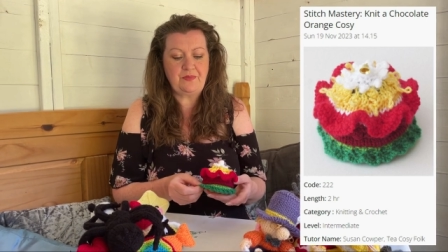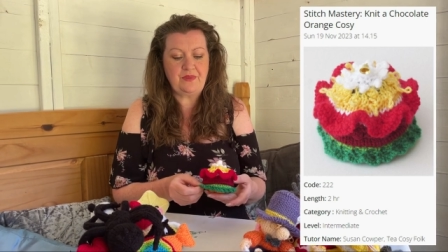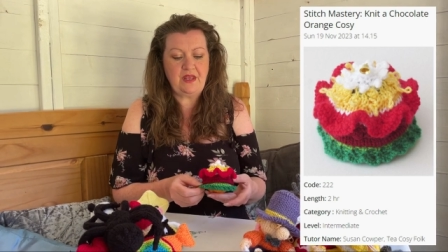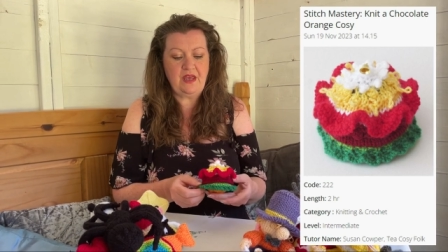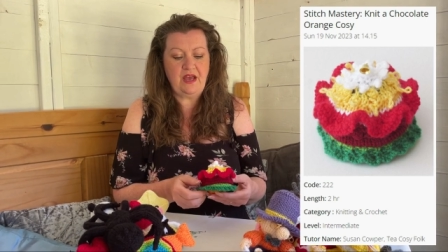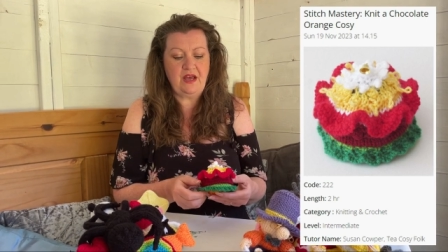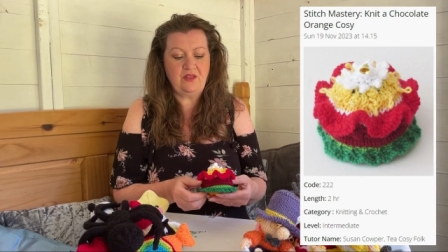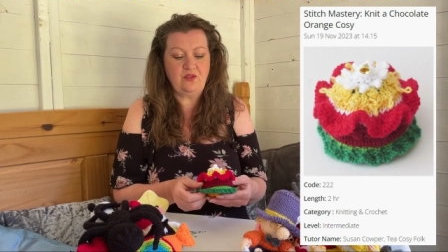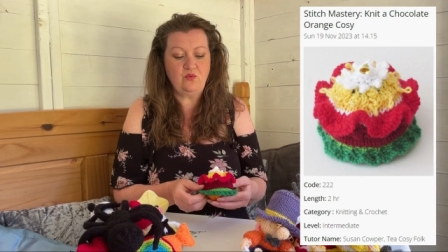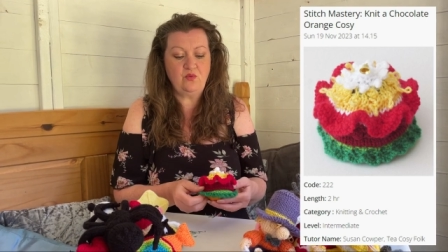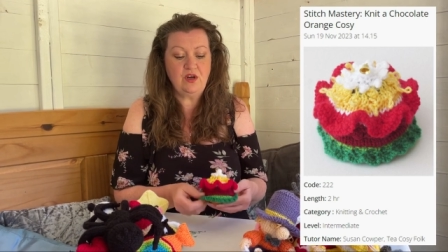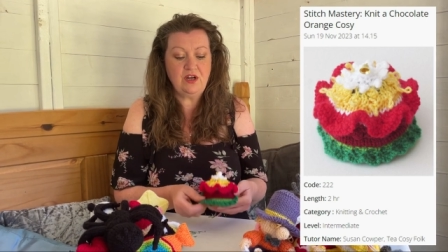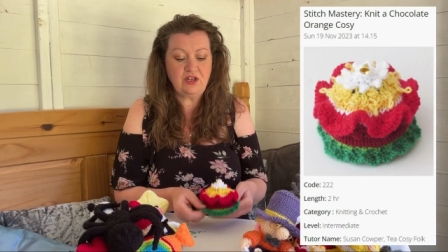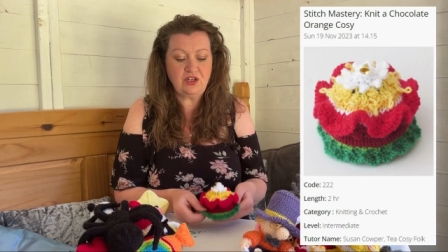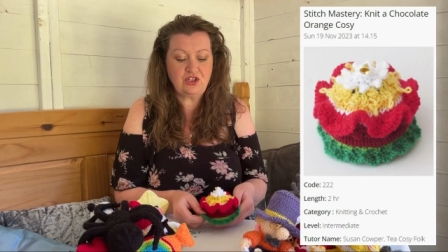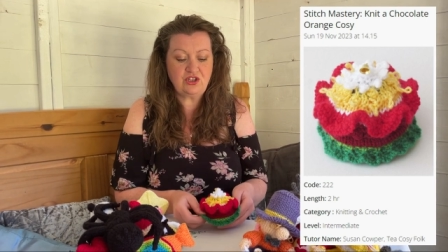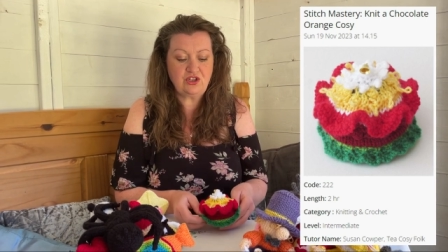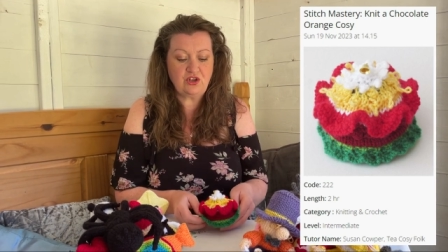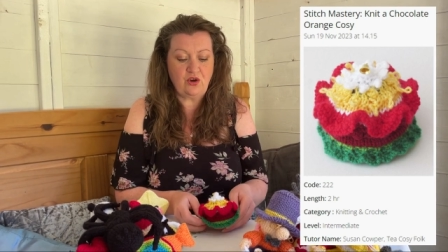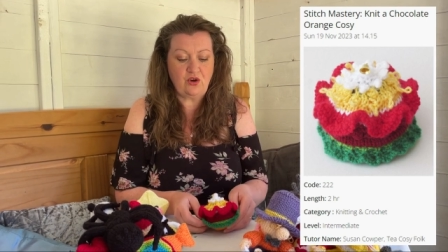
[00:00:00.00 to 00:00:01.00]
and the
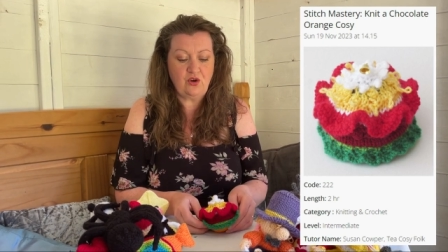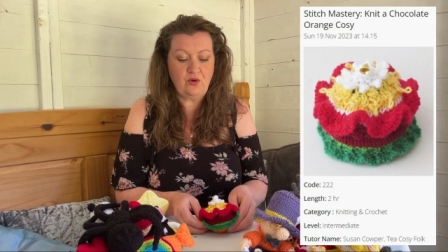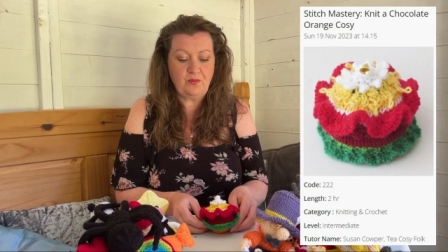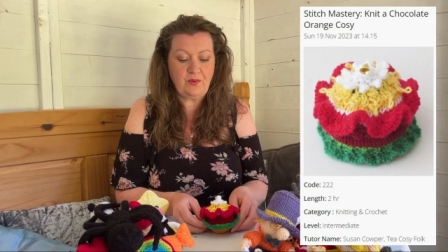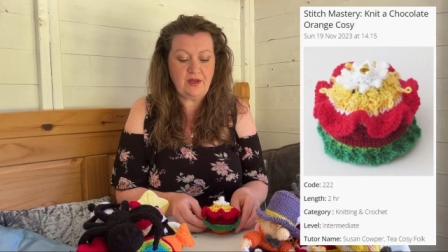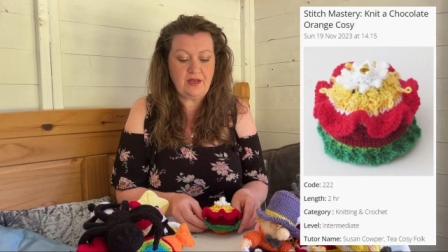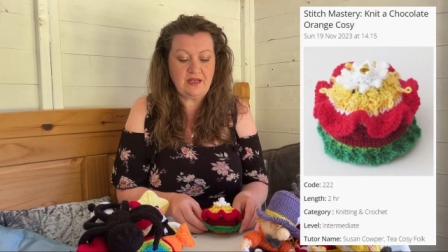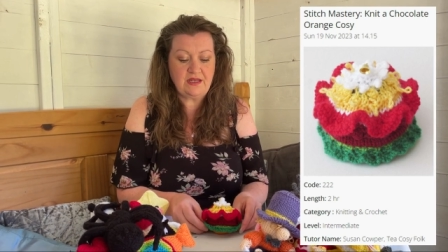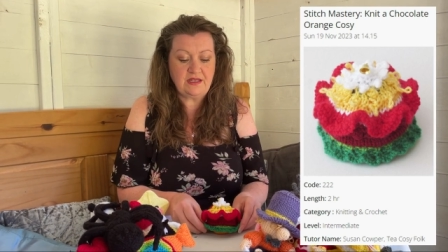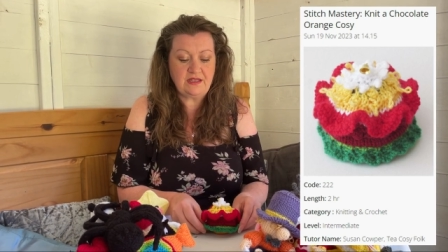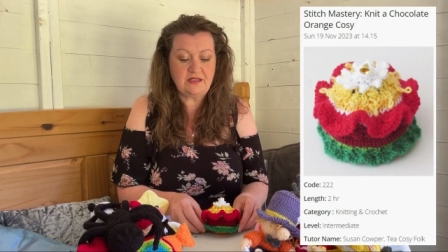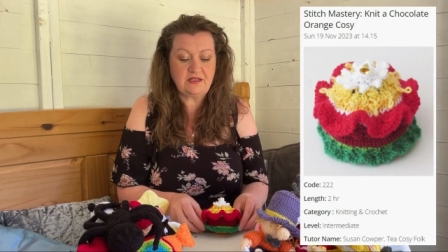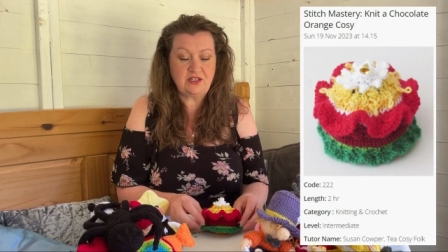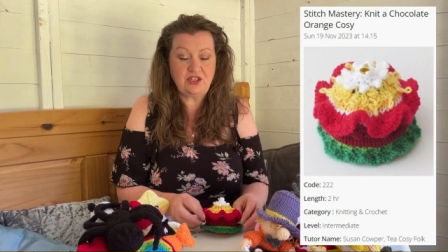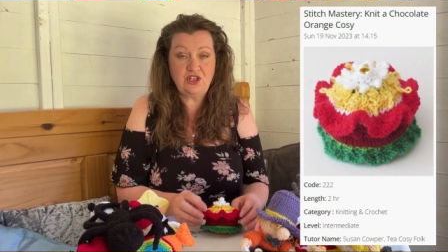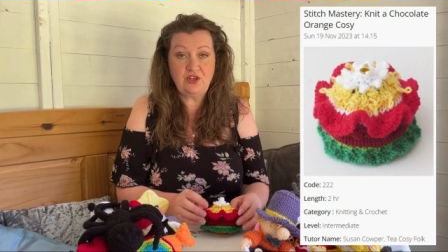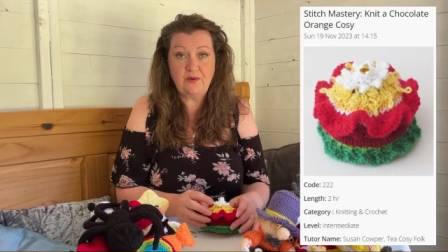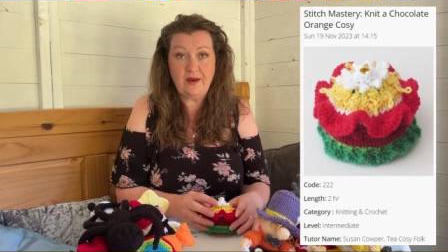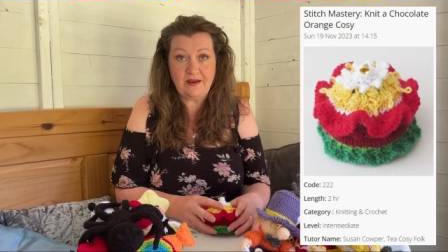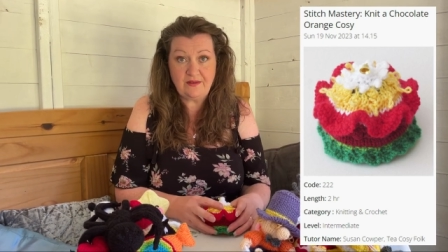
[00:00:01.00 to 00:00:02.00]
workshop is
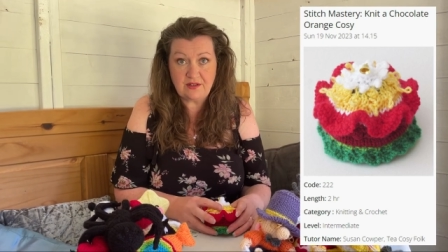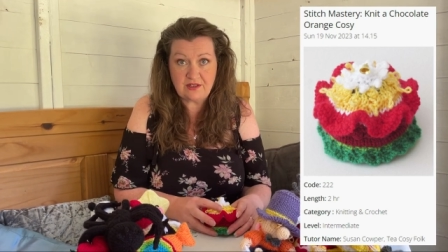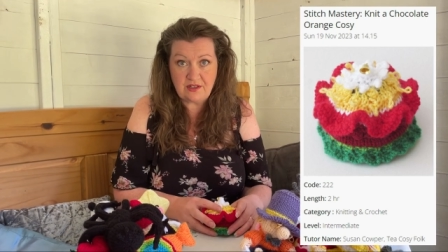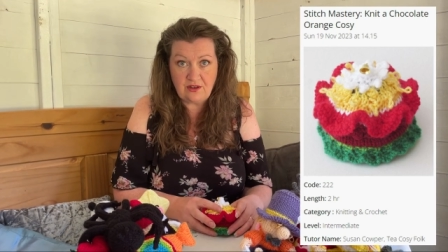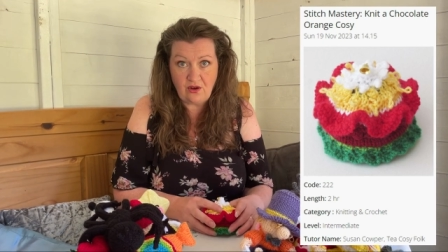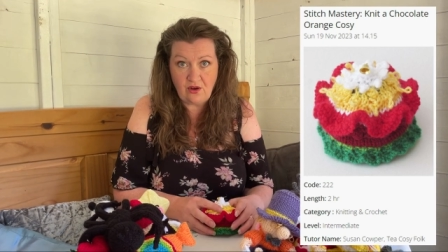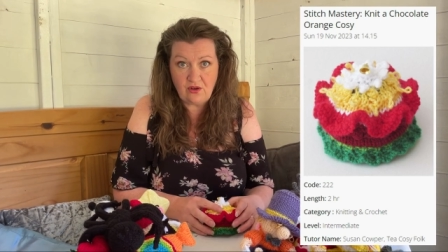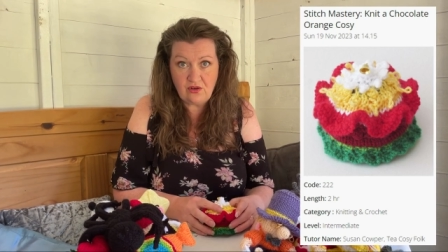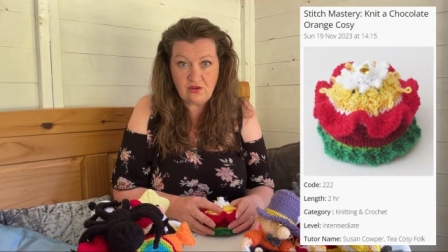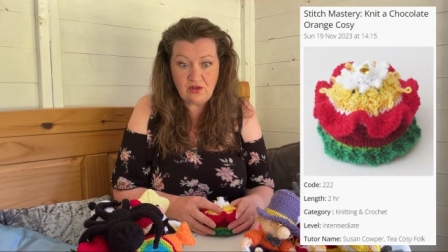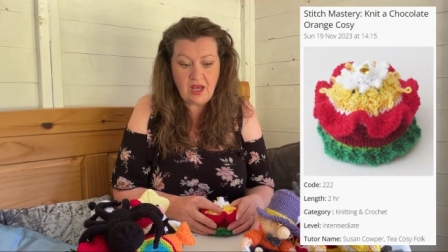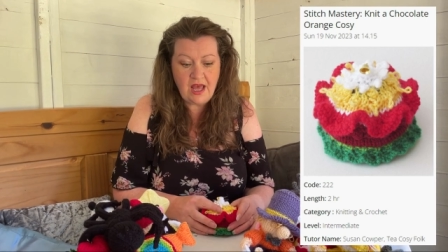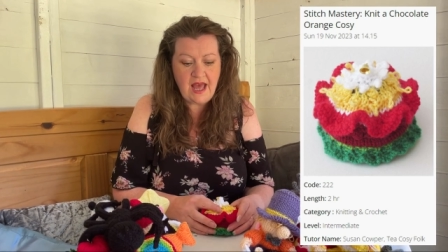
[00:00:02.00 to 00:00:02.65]
two hours long